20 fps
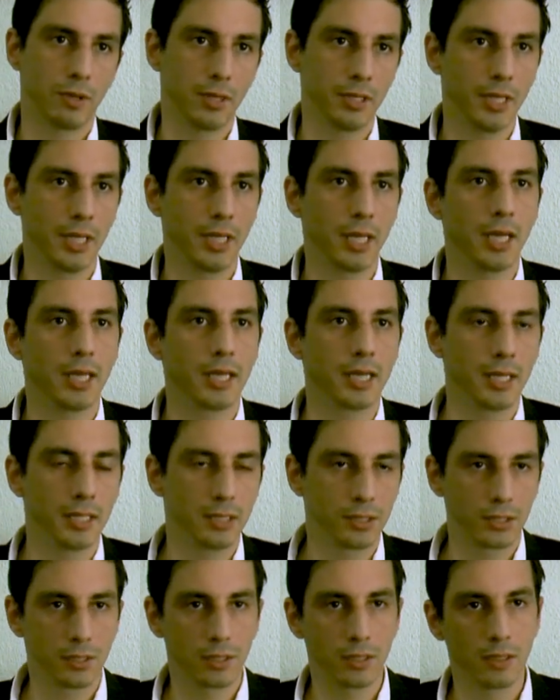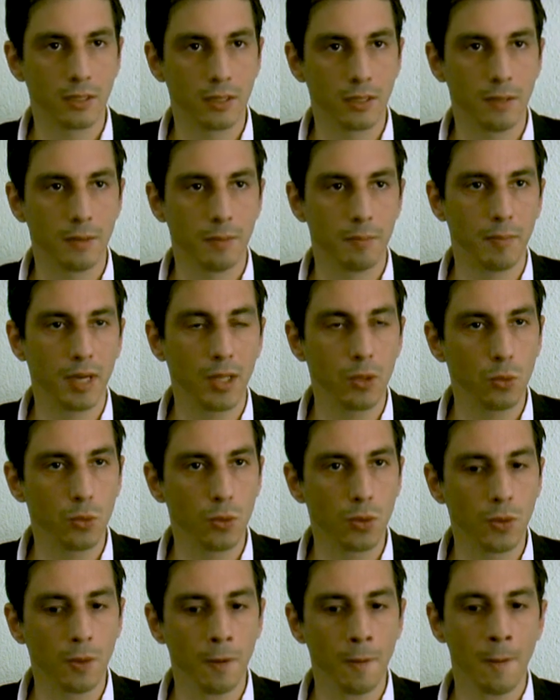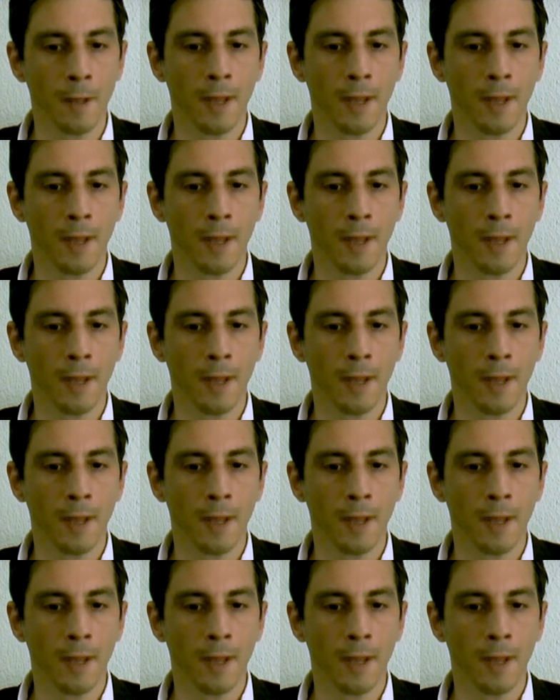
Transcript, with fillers: running against uh, Maduro,